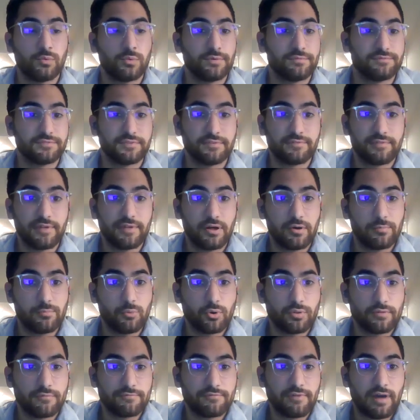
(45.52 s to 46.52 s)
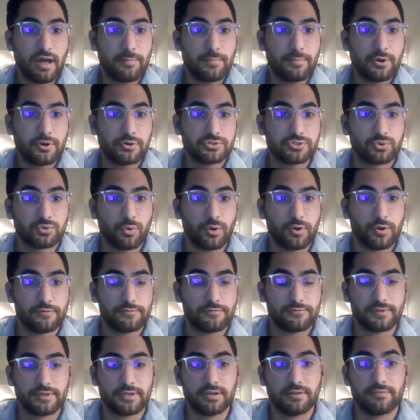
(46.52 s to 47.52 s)
We've developed more than 5 million
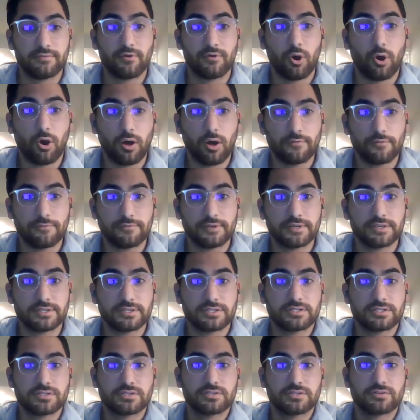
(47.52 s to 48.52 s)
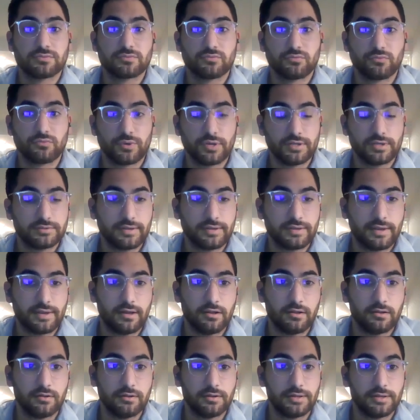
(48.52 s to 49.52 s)
square feet of office,
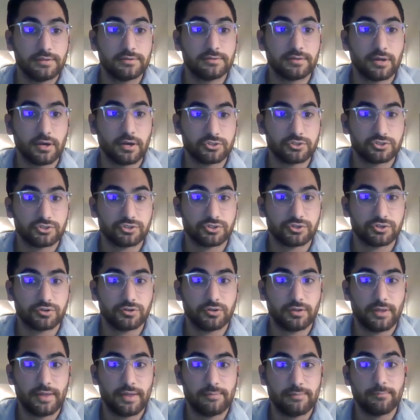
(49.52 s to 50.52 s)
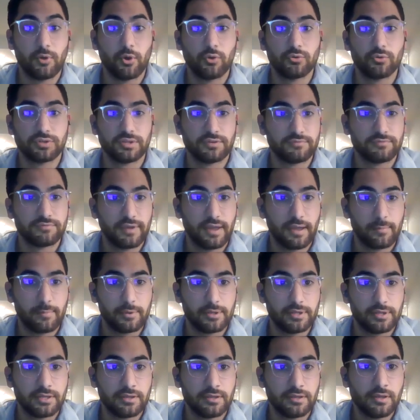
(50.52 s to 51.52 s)
retail, industrial, and
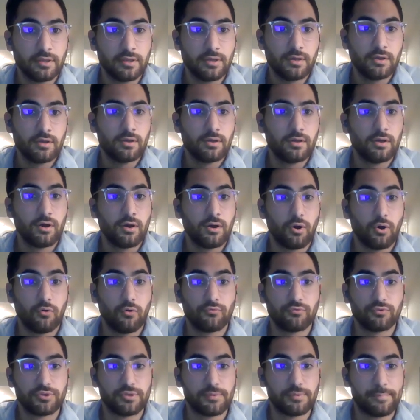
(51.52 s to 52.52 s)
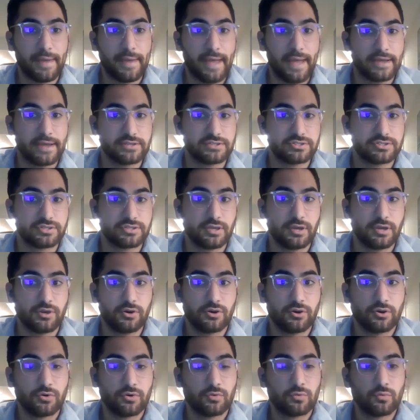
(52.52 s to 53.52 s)
multifamily. Over the past
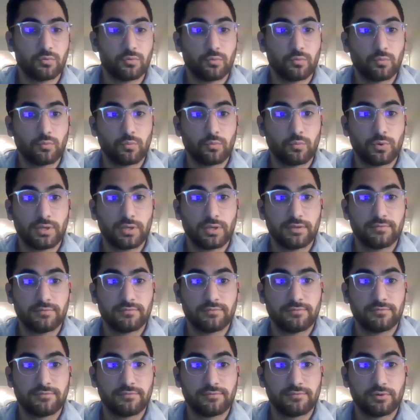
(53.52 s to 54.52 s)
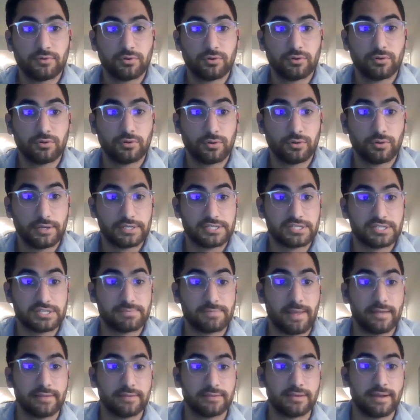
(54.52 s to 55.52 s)
year, we've
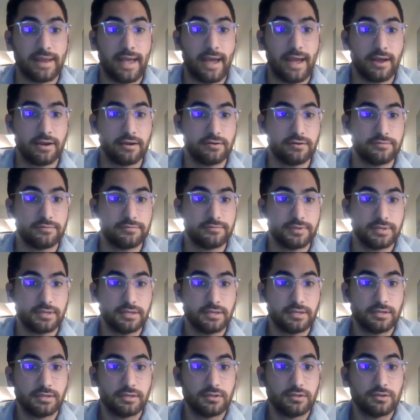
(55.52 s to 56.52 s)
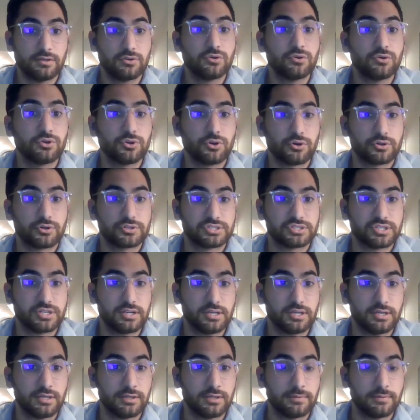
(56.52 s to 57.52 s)
expanded out of the New York
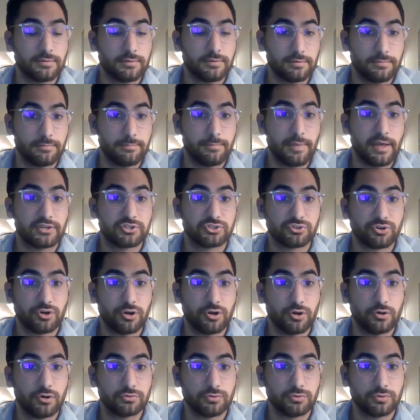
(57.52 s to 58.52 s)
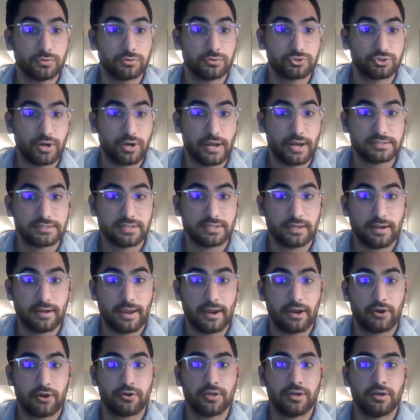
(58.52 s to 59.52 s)
City metro tri-state
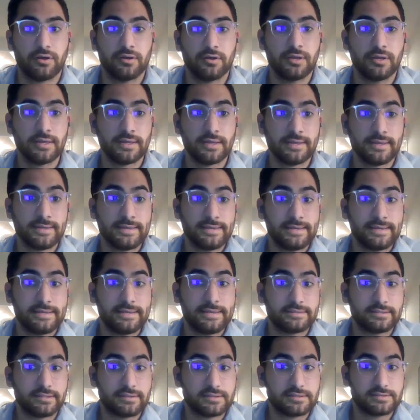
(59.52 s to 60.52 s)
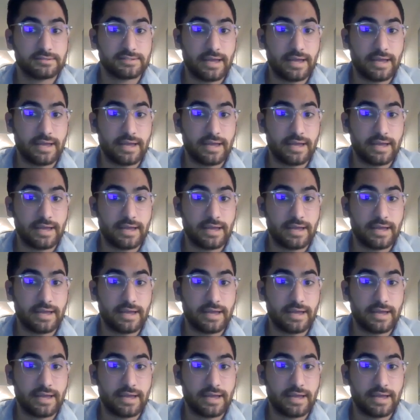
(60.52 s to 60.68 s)
area into the